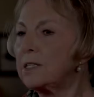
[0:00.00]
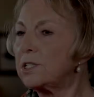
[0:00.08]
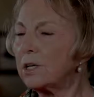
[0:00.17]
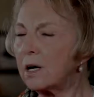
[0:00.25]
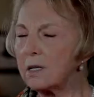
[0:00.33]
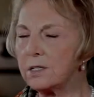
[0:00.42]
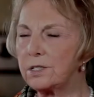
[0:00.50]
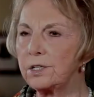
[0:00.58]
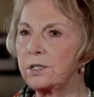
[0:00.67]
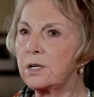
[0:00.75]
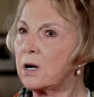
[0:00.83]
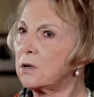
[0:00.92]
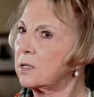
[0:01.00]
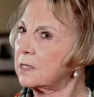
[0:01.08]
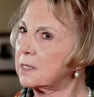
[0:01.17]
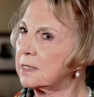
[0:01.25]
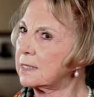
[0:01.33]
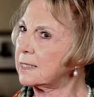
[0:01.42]
started to notice
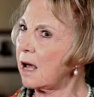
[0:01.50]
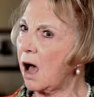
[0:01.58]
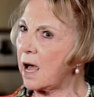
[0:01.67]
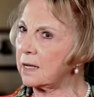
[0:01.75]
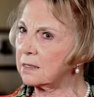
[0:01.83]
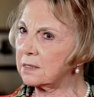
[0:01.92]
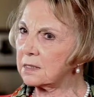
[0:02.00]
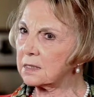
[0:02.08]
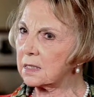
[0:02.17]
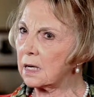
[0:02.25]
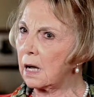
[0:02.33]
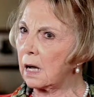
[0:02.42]
signs.